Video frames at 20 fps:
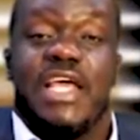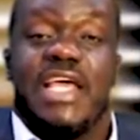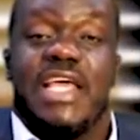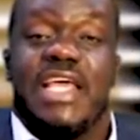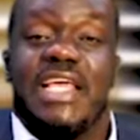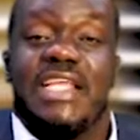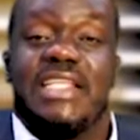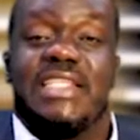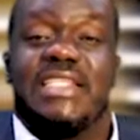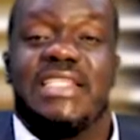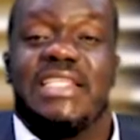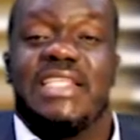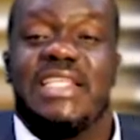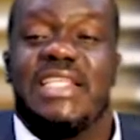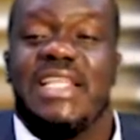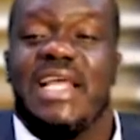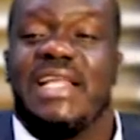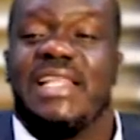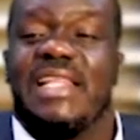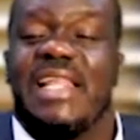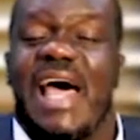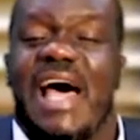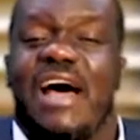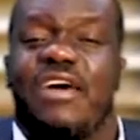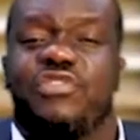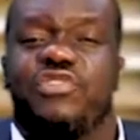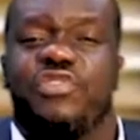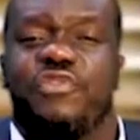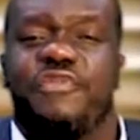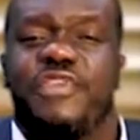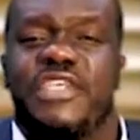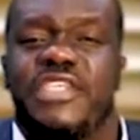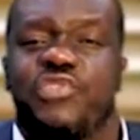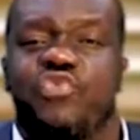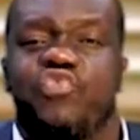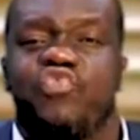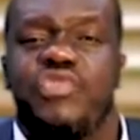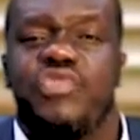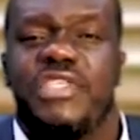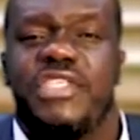He did that out of his
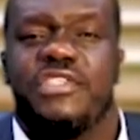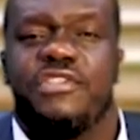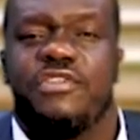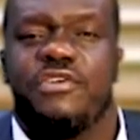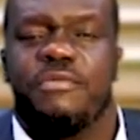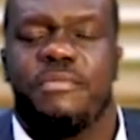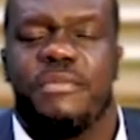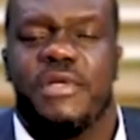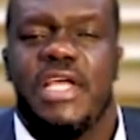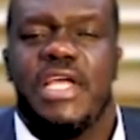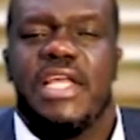wisdom.